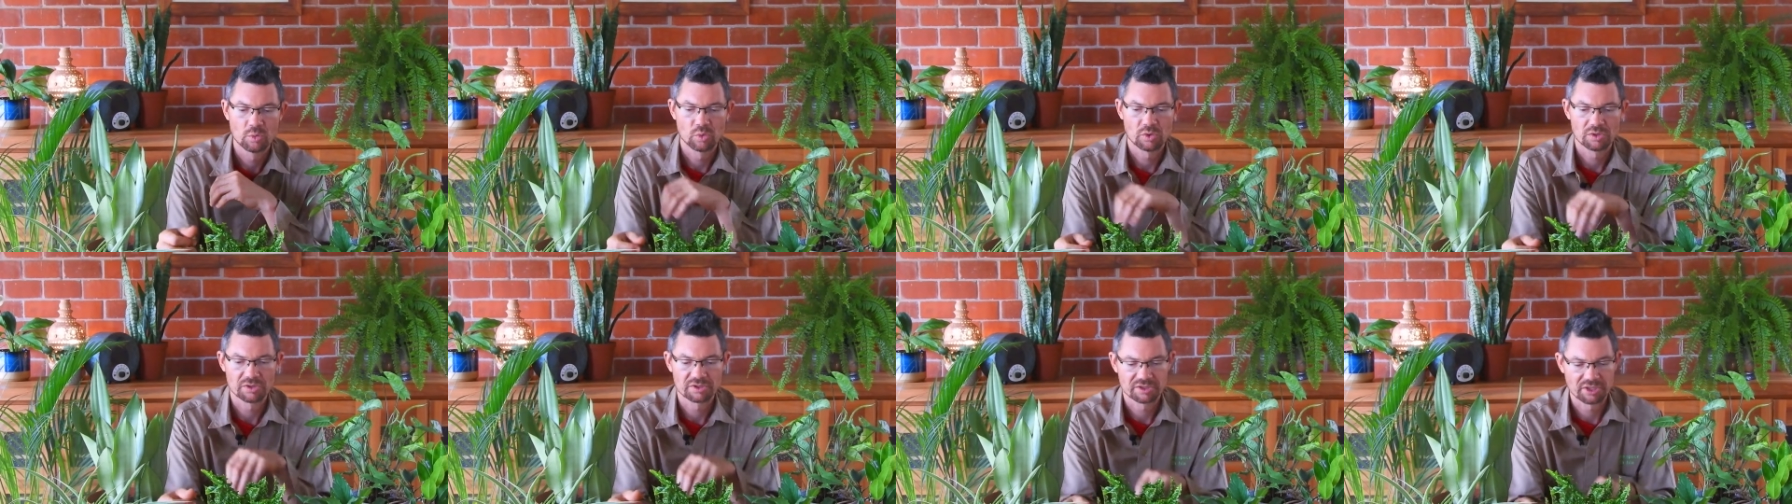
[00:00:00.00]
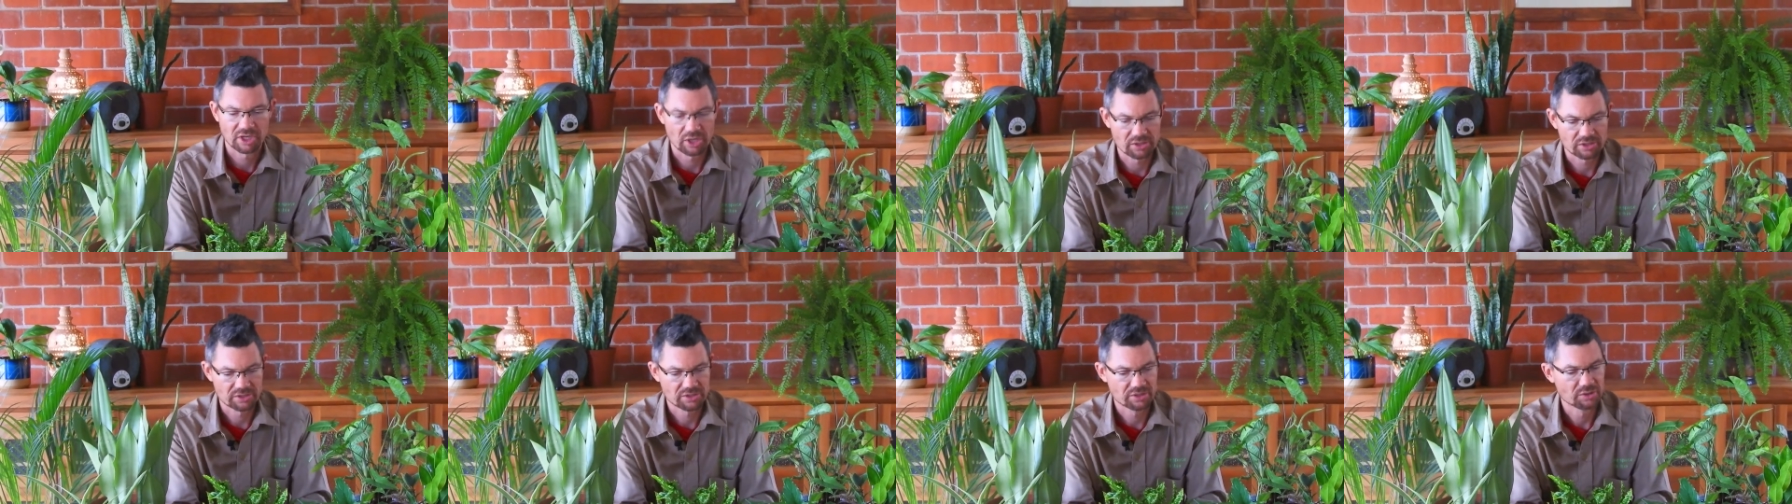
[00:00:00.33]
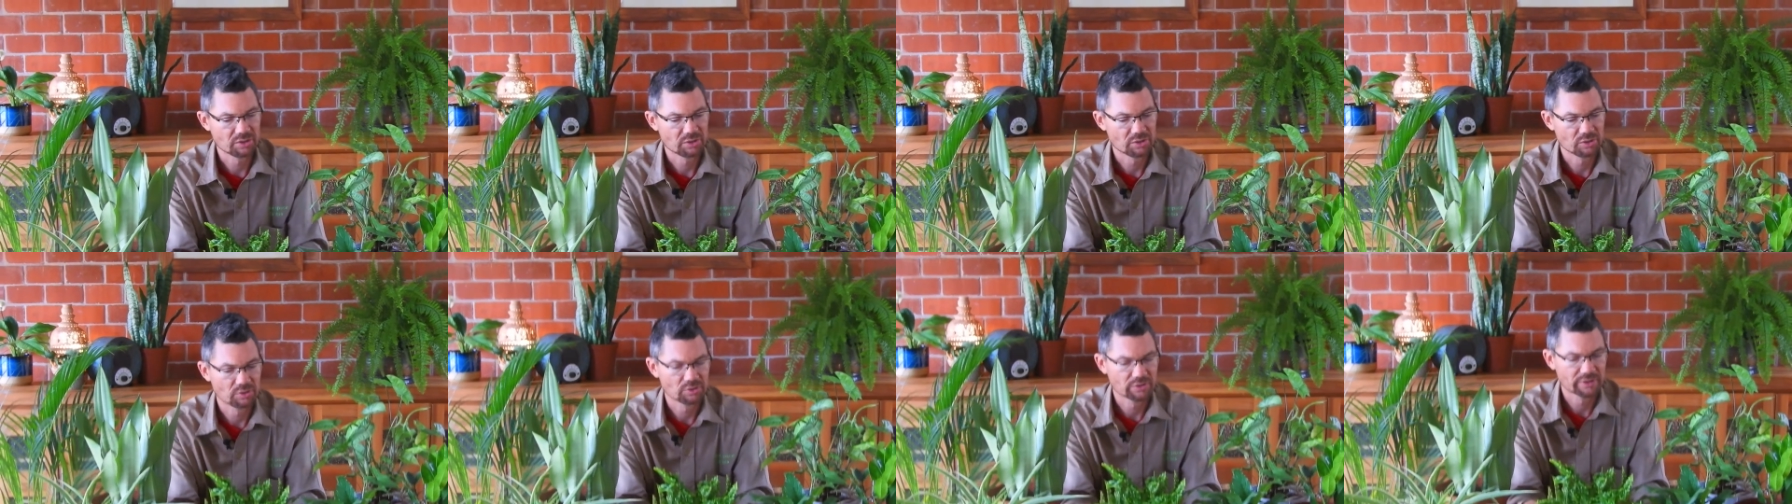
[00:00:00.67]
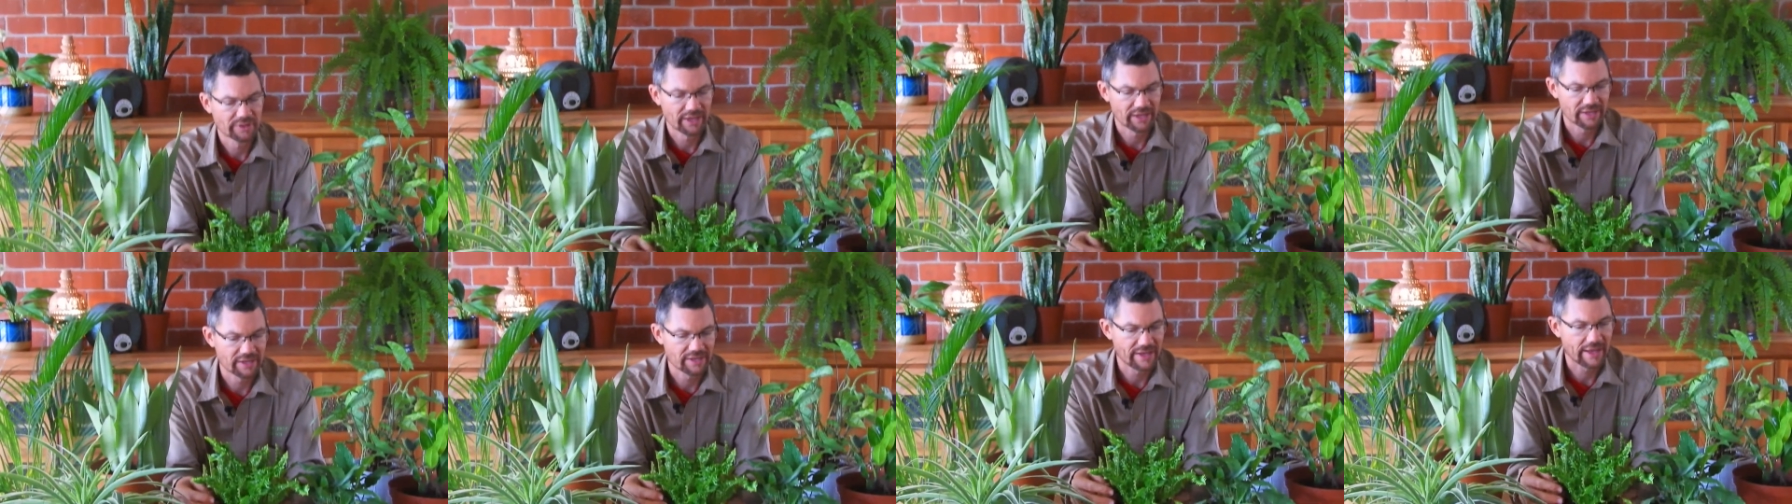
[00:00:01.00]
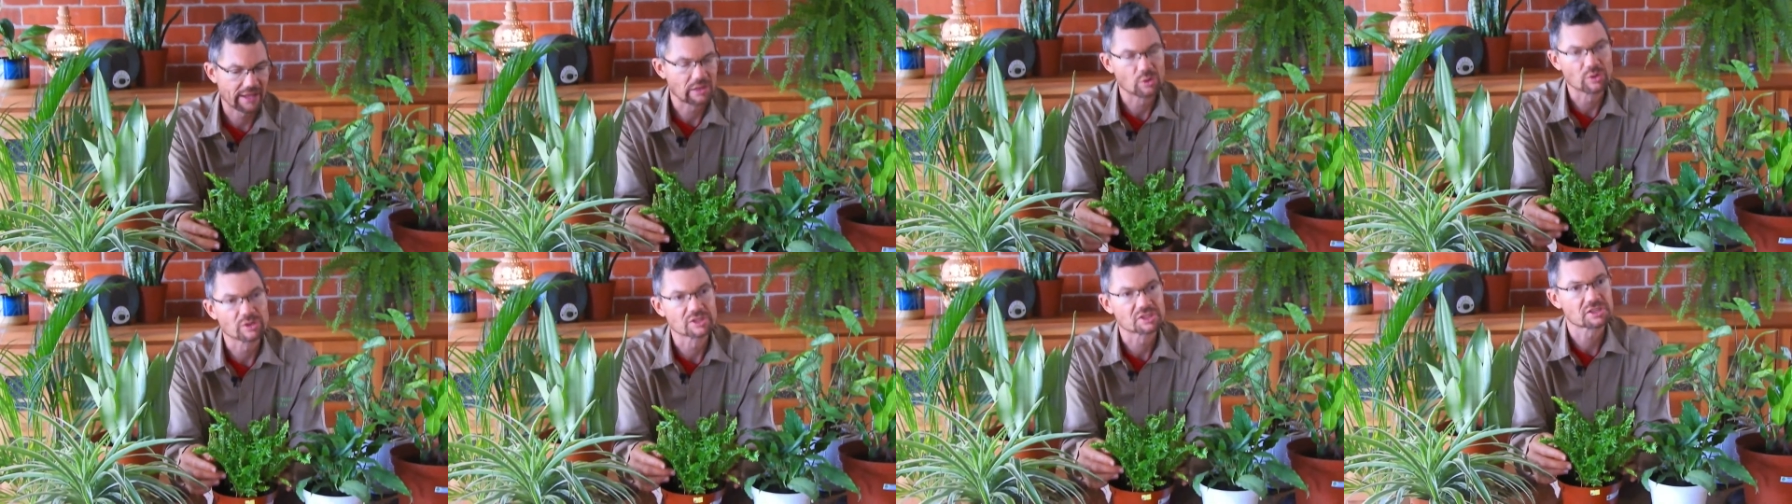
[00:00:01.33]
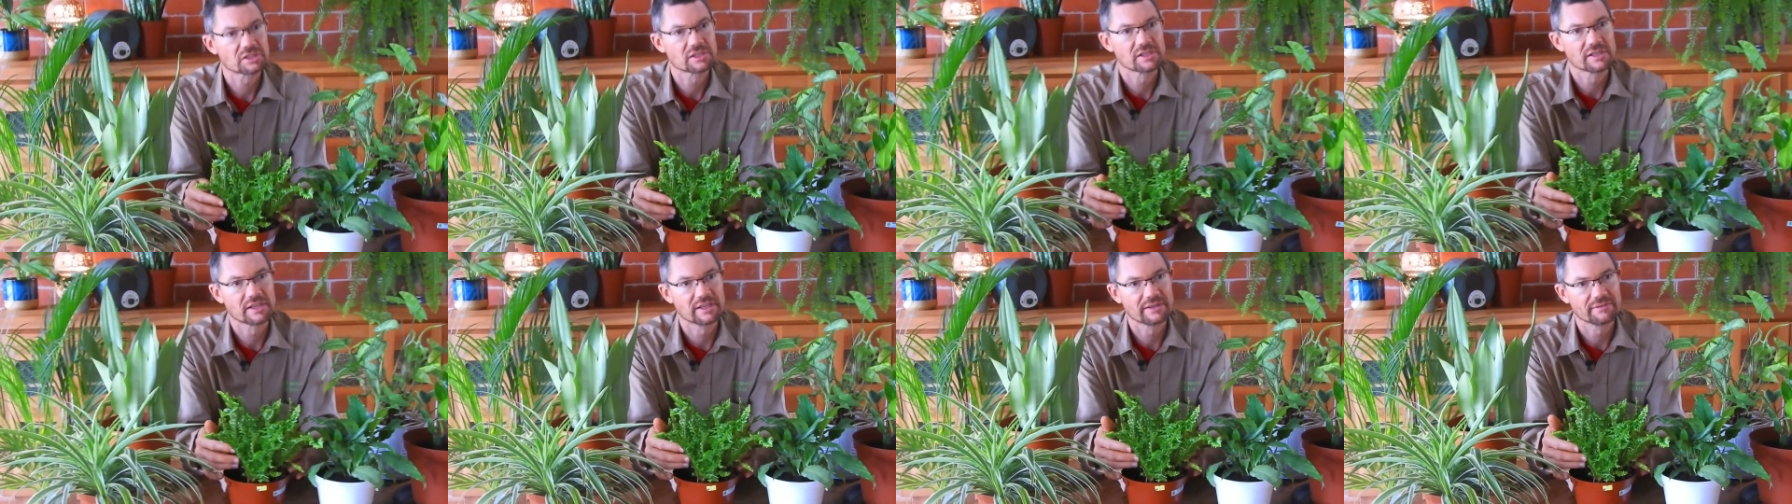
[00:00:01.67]
will start to get
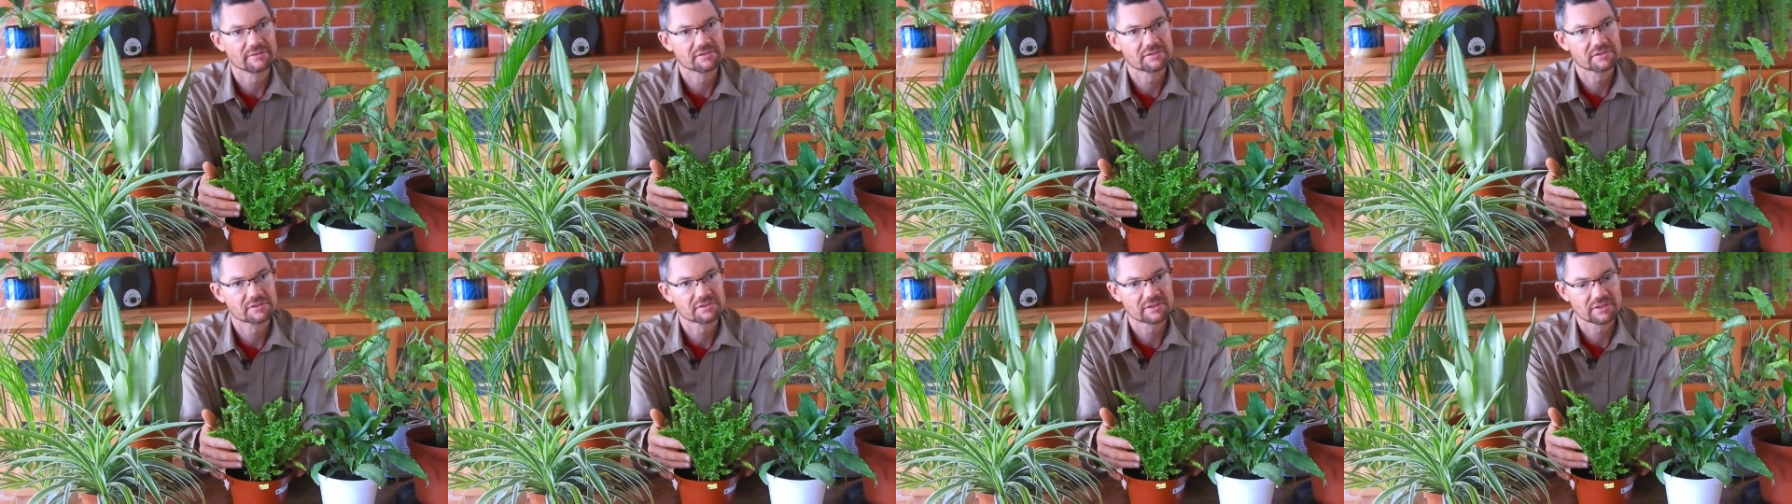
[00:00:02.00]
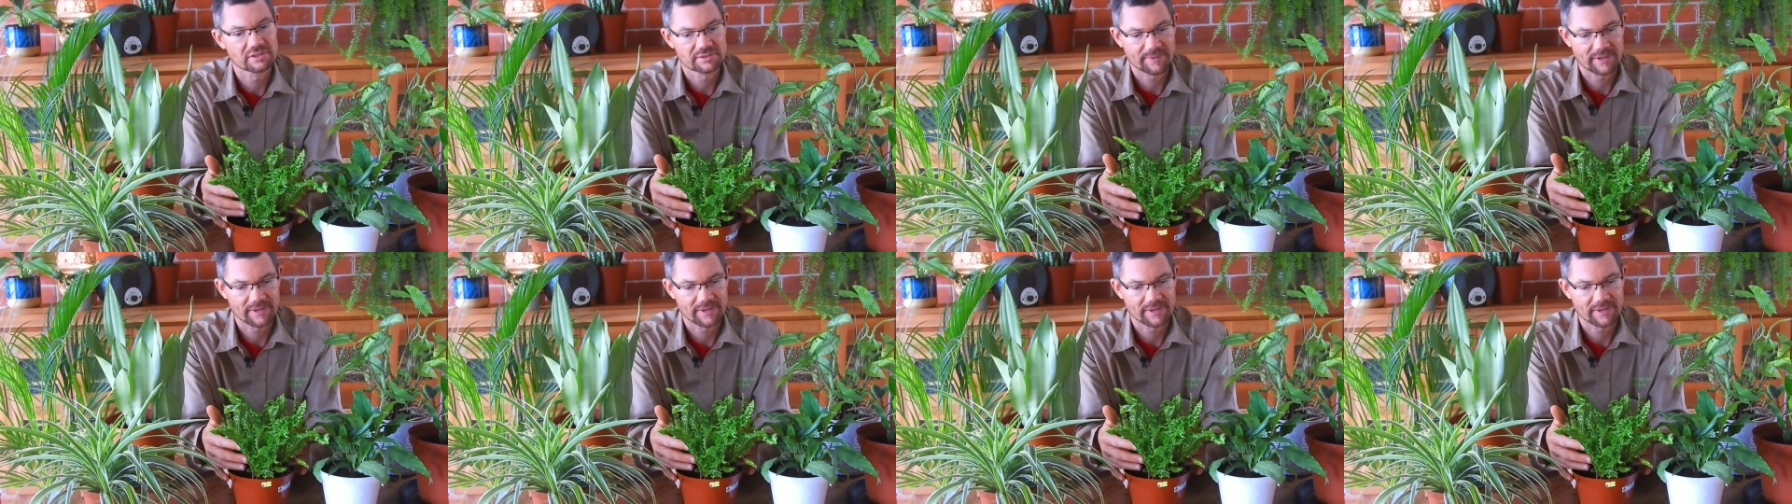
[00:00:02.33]
yellowish leaves,